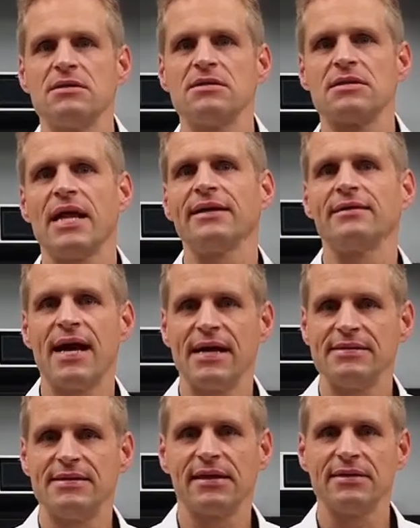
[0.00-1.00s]
is like
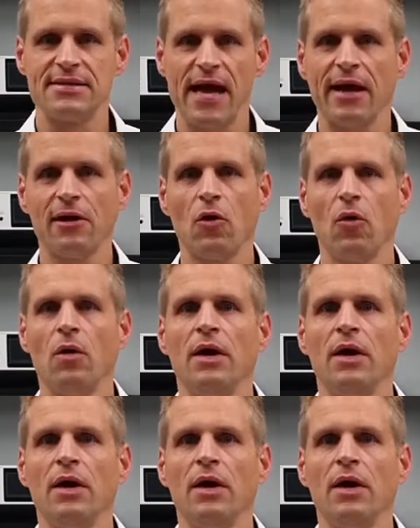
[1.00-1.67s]
dancing a tango.